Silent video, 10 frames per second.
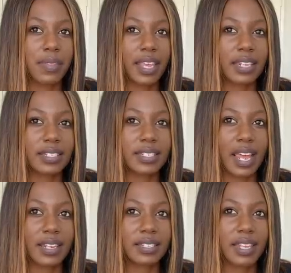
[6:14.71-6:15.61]
They can
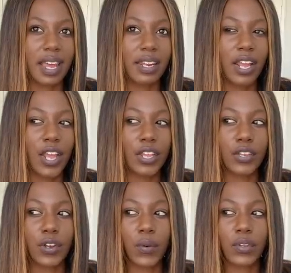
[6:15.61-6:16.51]
sense that,
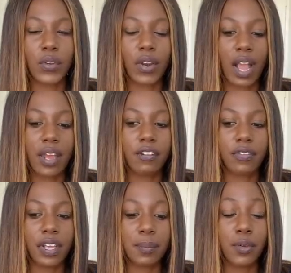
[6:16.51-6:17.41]
you know, you're kind of
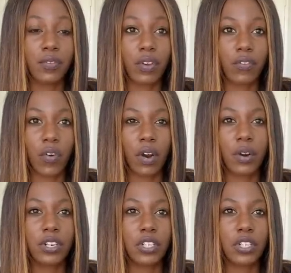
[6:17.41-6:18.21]
like moving forward.